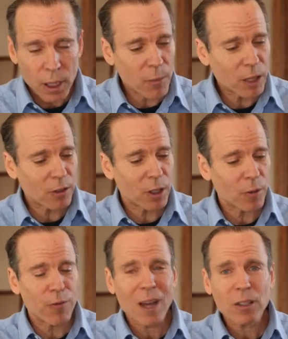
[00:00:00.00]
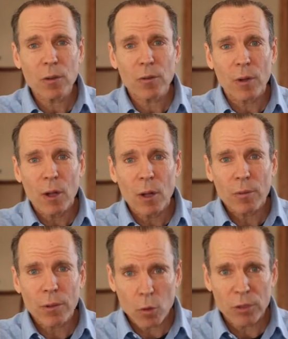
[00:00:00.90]
It makes the effective
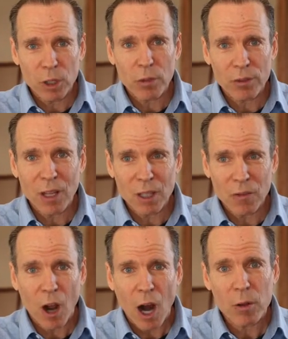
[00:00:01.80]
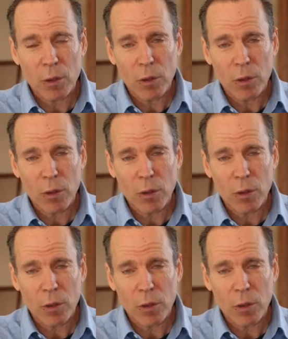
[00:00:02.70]
protein percent even higher than